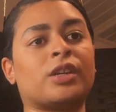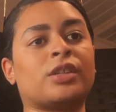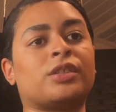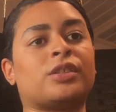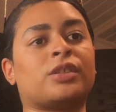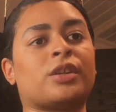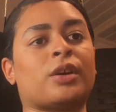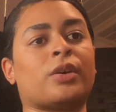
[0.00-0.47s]

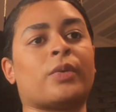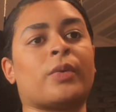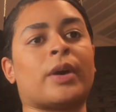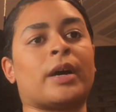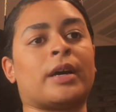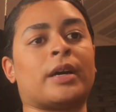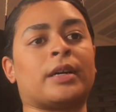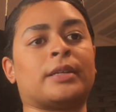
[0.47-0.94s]
So
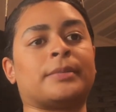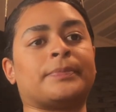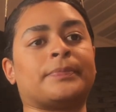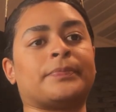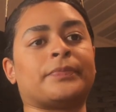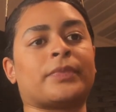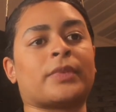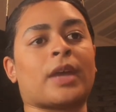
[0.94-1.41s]

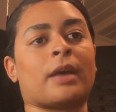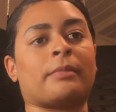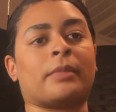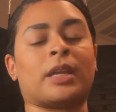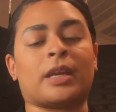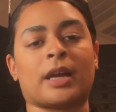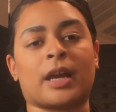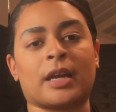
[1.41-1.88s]
I'm
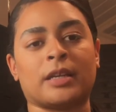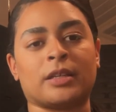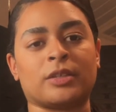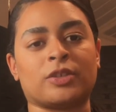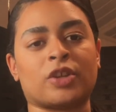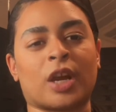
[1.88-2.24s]
gonna kind of